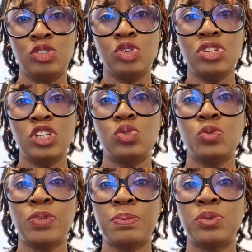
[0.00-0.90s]
Do you need 2
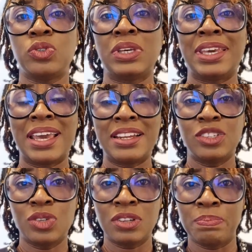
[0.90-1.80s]
people to get
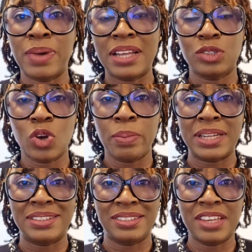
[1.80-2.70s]
into the bathtub
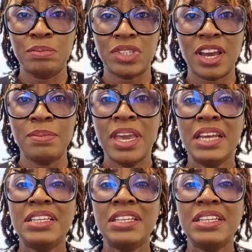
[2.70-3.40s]
at the same time?